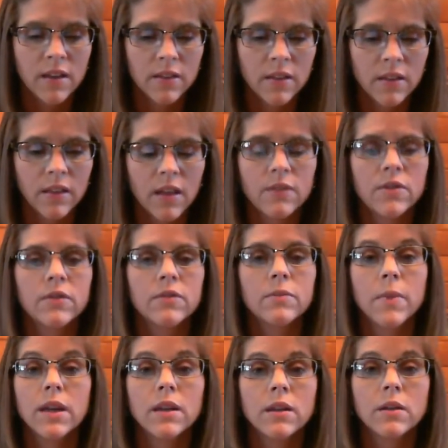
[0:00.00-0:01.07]
The love of
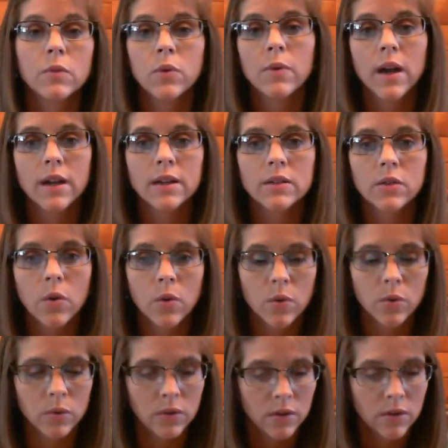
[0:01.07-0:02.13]
many will wax
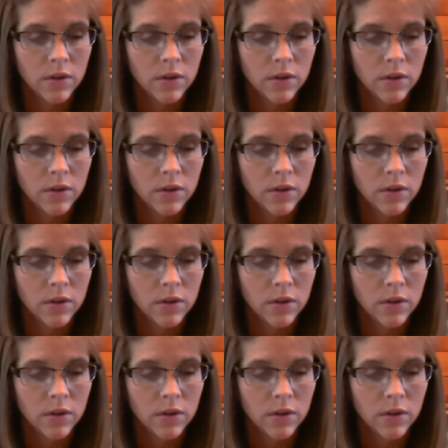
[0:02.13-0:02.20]
cold.